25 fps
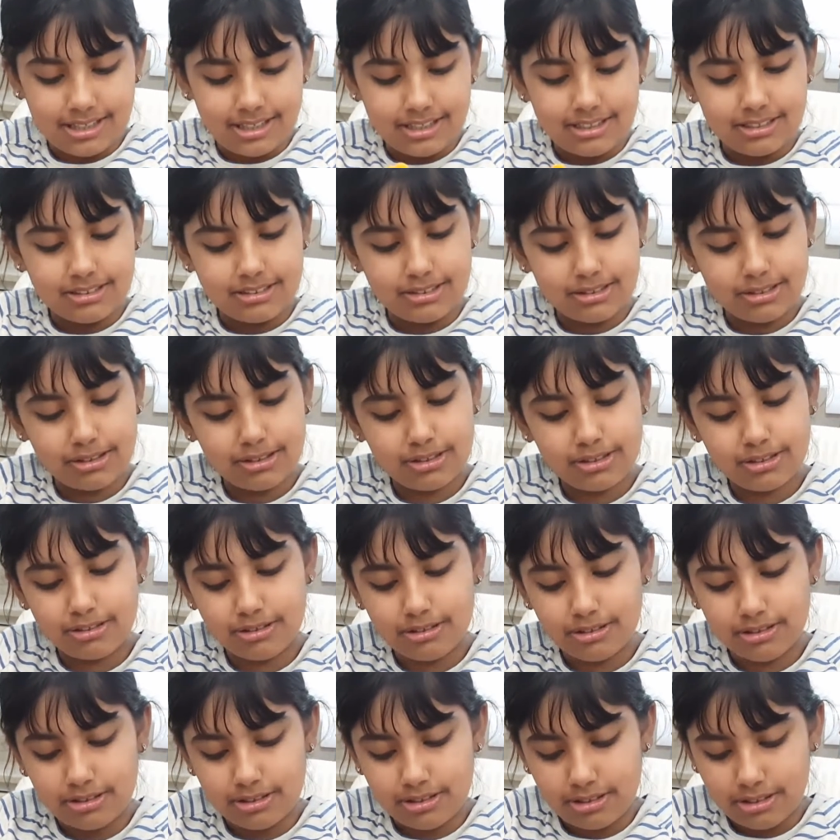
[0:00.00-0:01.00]
So
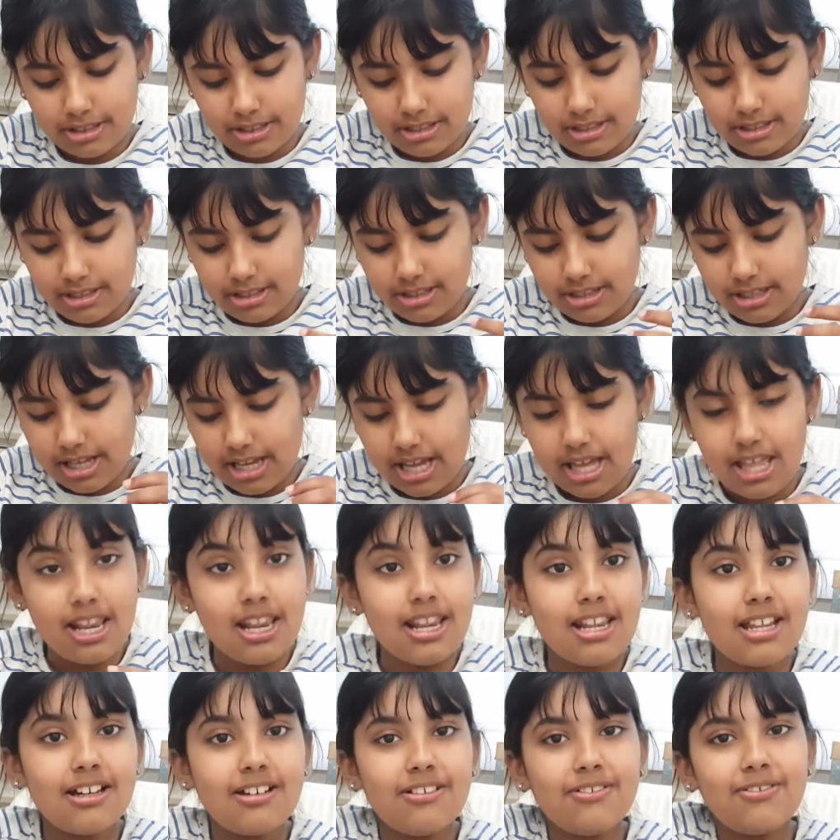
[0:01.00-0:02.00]
I
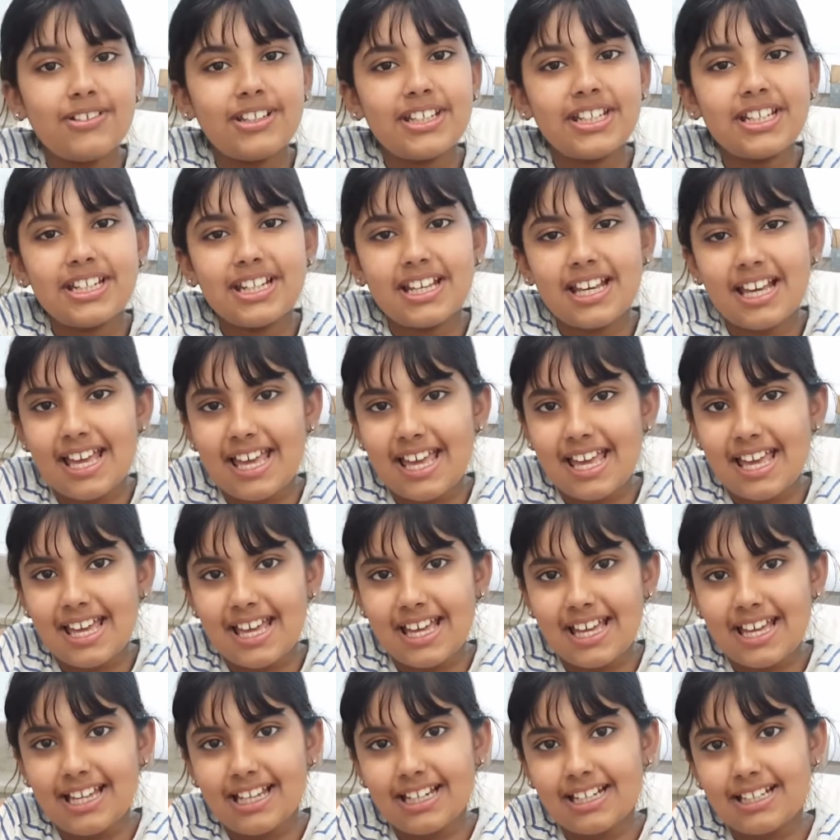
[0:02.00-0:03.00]
loved it,
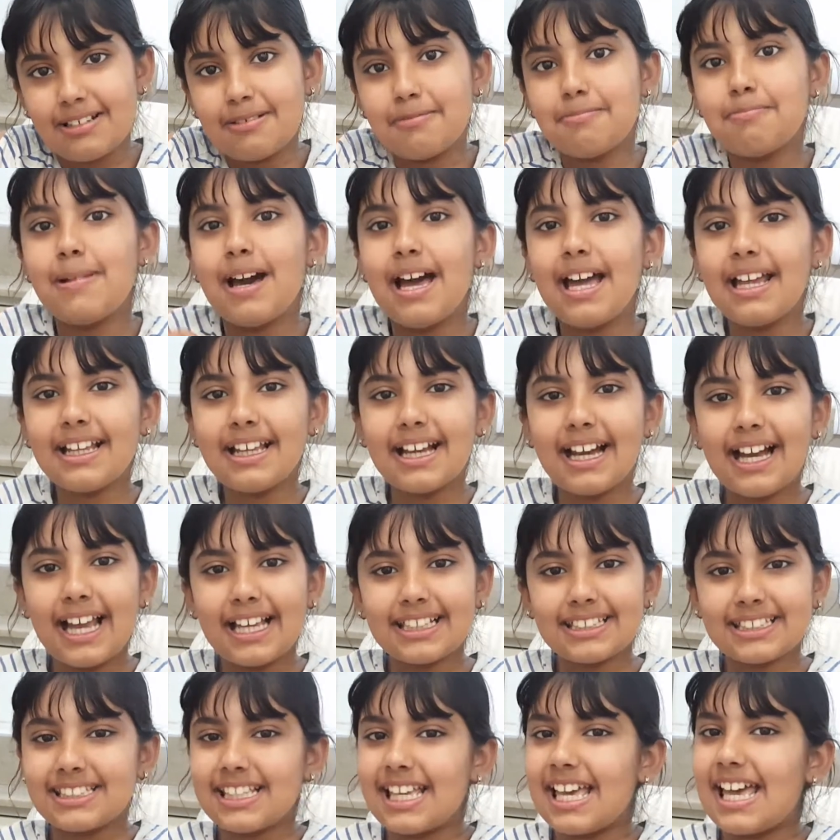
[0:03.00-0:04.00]
and bye
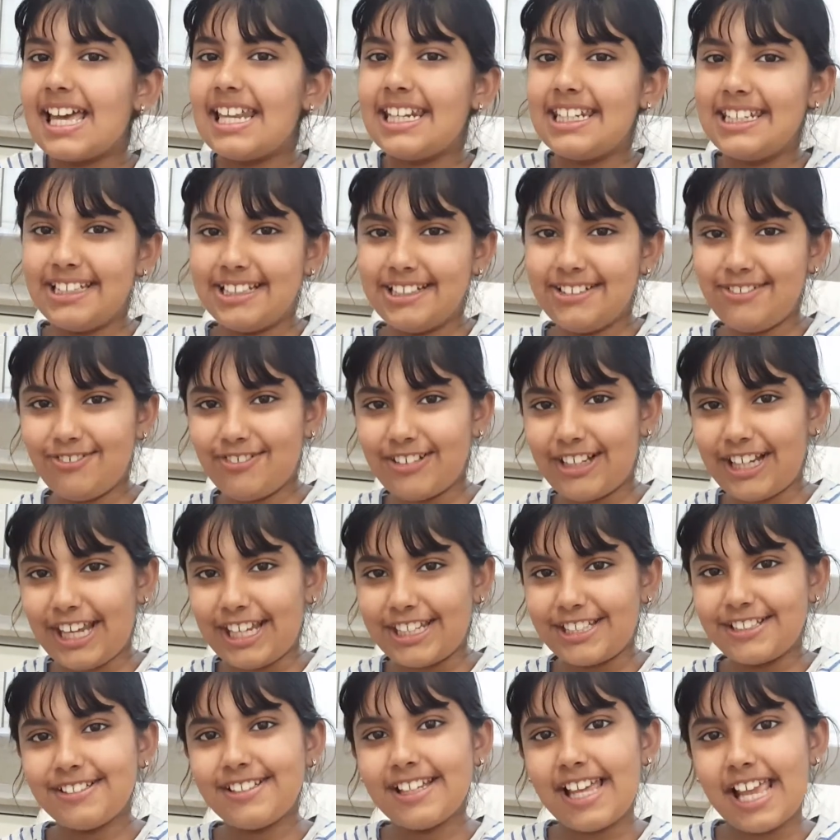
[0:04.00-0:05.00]
guys, and don't
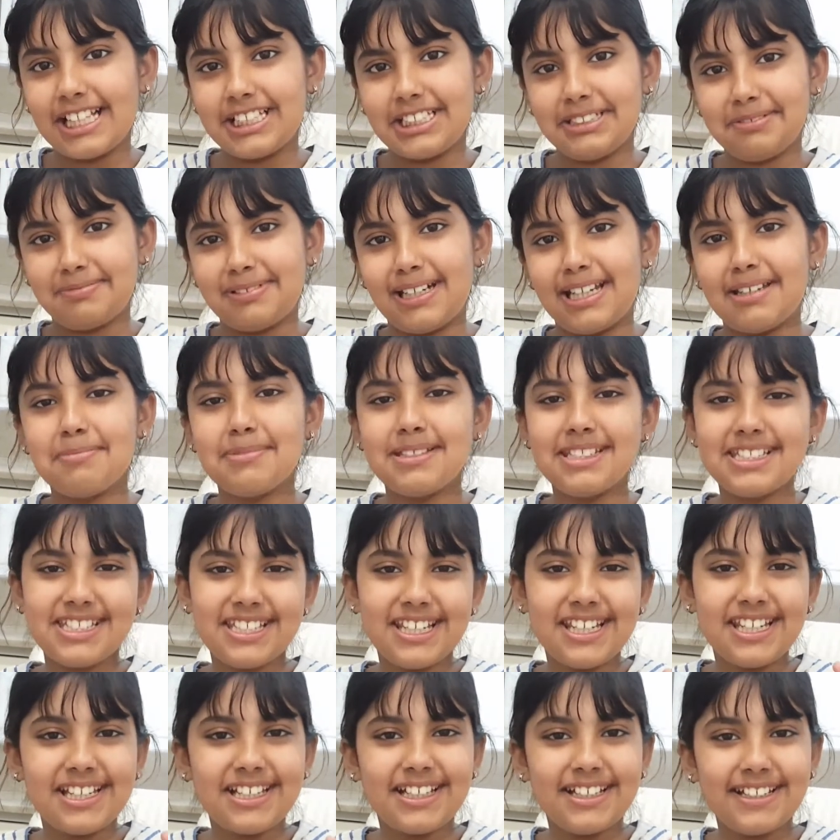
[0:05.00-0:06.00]
forget to like, subscribe and
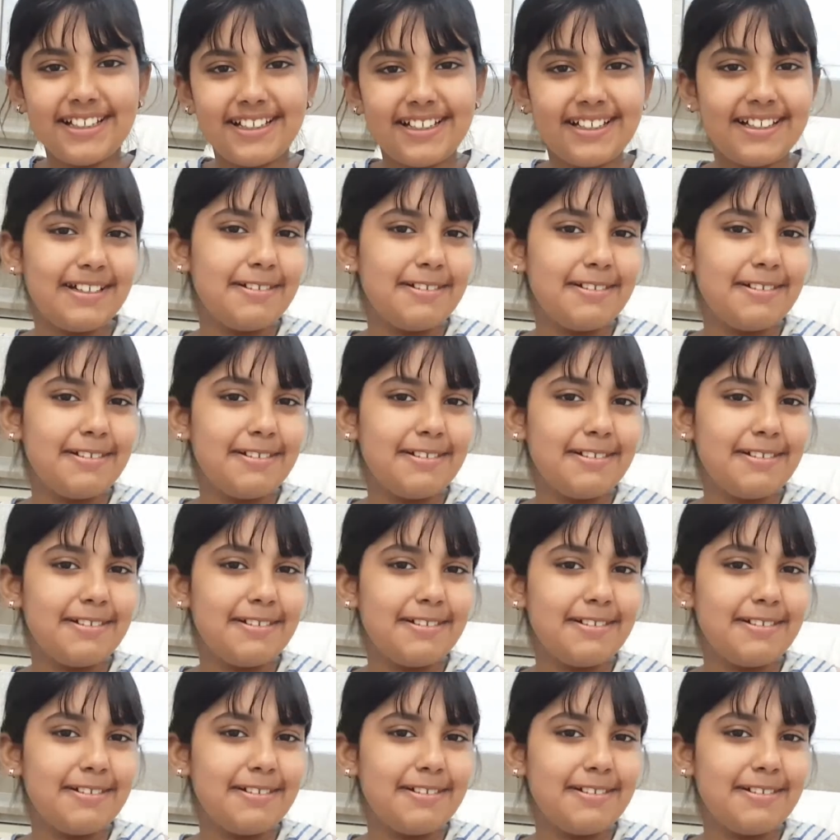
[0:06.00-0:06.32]
share.